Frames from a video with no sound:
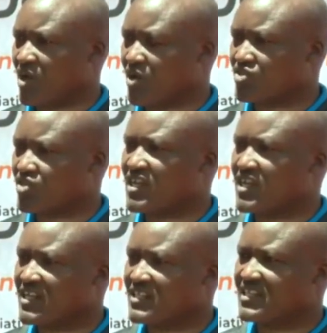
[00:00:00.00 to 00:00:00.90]
We are also
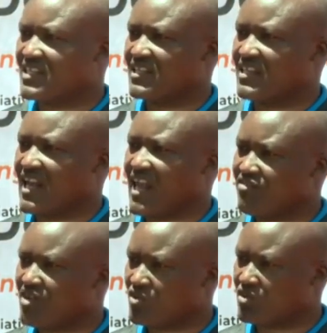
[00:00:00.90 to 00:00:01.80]
increasing the
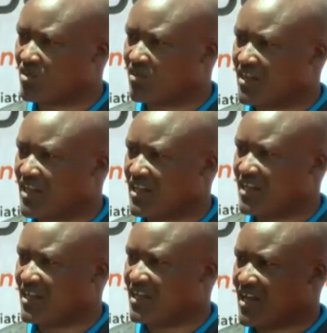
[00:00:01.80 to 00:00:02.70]
livelihoods of
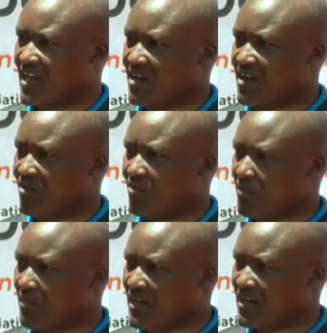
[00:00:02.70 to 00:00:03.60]

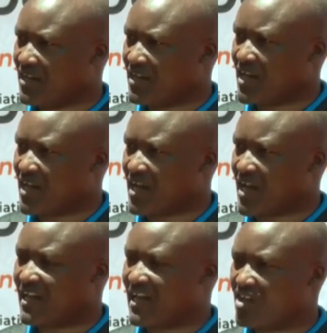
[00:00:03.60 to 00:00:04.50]
women.
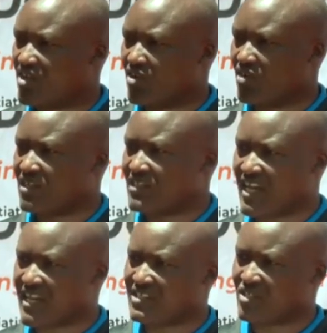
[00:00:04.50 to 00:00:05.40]
And I know
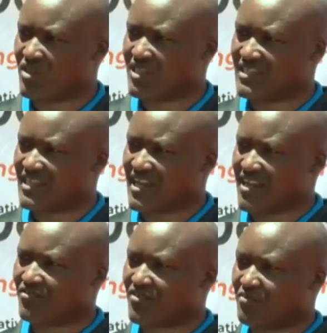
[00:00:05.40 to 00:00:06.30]
Charity, who is
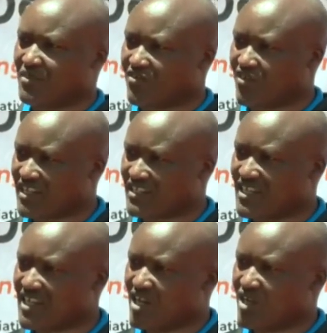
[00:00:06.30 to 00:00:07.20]
here from the
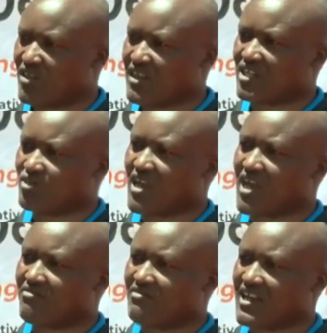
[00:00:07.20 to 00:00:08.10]
forest, know that
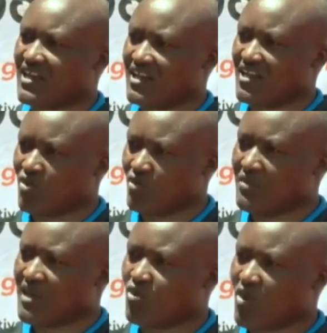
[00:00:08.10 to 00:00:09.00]
we have
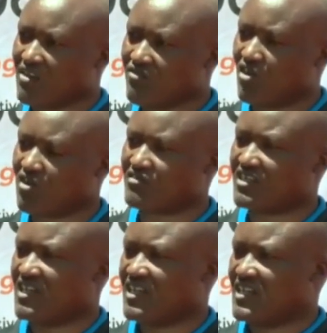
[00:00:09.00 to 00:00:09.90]
women who are
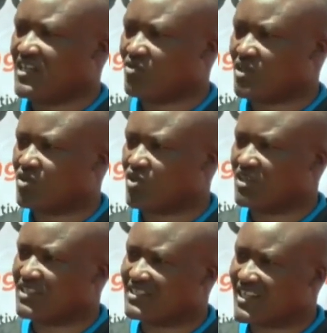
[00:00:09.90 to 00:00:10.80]
involved in what we
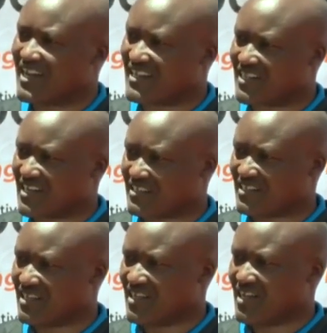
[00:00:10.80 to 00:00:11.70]
call the tree
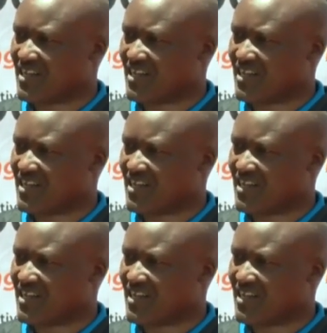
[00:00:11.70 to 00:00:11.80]
nurseries.